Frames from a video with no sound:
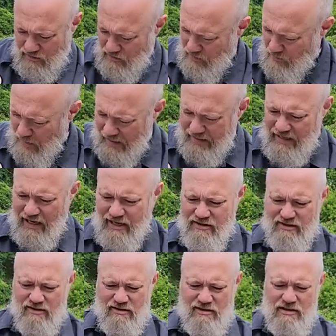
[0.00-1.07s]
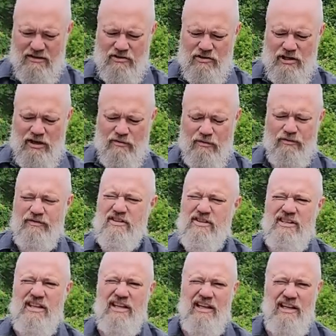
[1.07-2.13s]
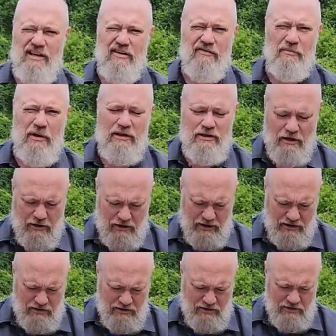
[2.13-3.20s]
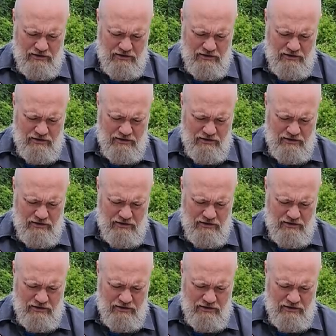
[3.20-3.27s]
Or in my case, in the general vicinity of my target.